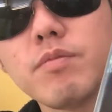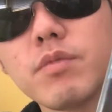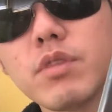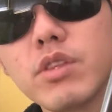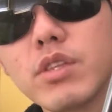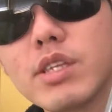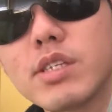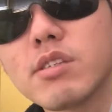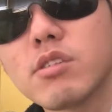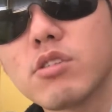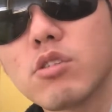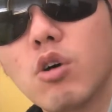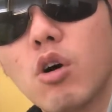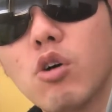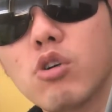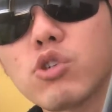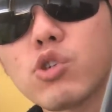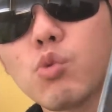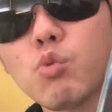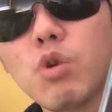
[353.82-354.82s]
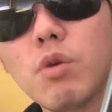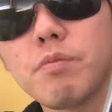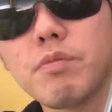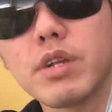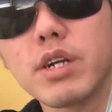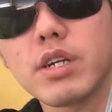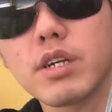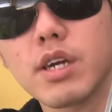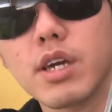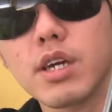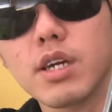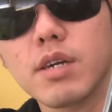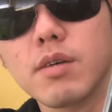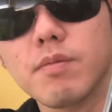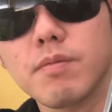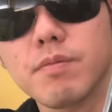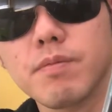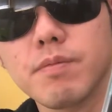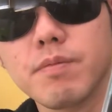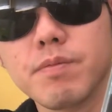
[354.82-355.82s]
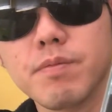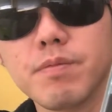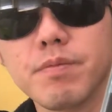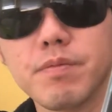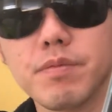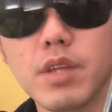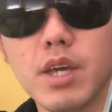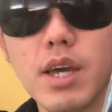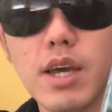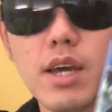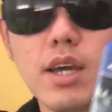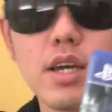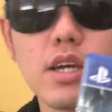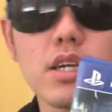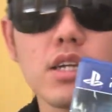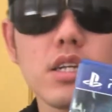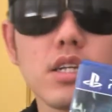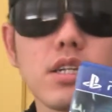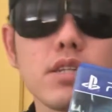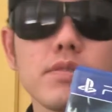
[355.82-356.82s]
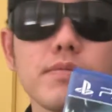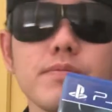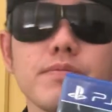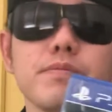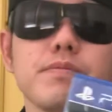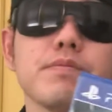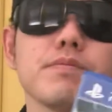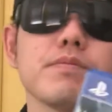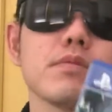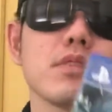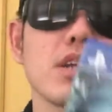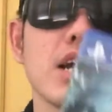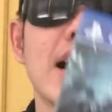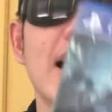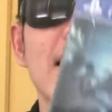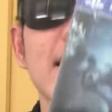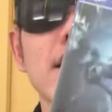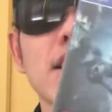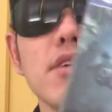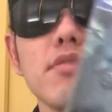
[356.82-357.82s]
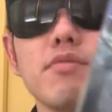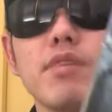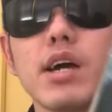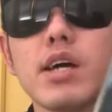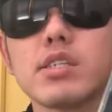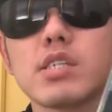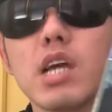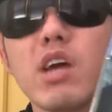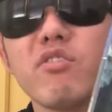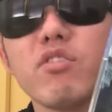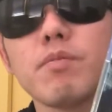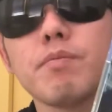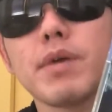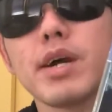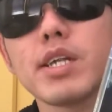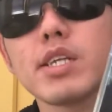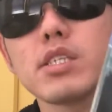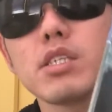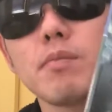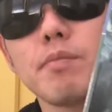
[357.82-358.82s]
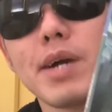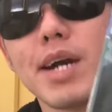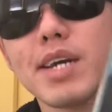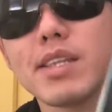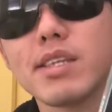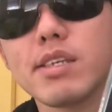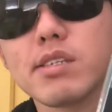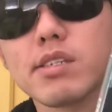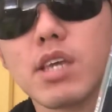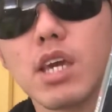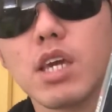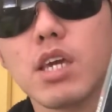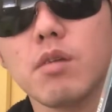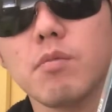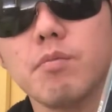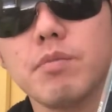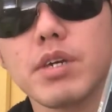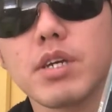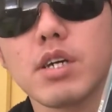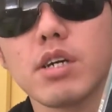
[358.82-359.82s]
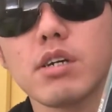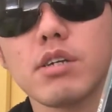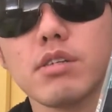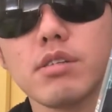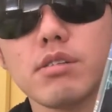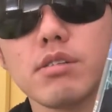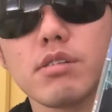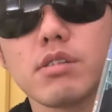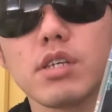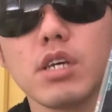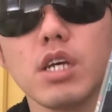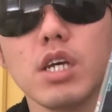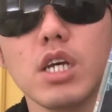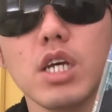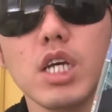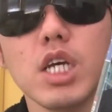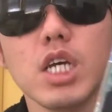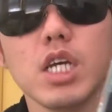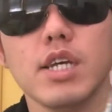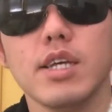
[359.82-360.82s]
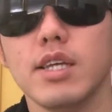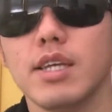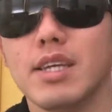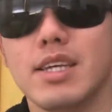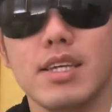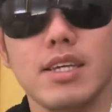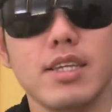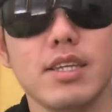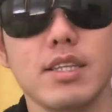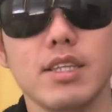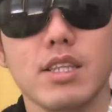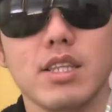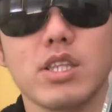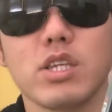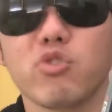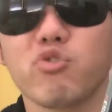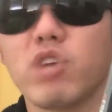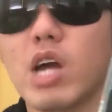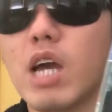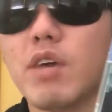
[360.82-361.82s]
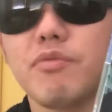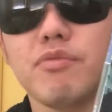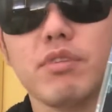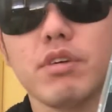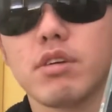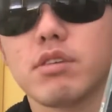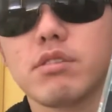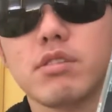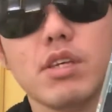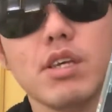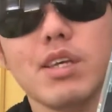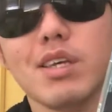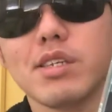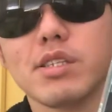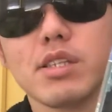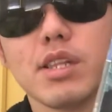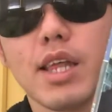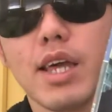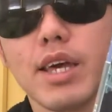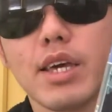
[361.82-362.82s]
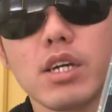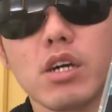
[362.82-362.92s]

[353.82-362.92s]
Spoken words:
This is also one player game, and I advise everybody to buy this game because the graphics is like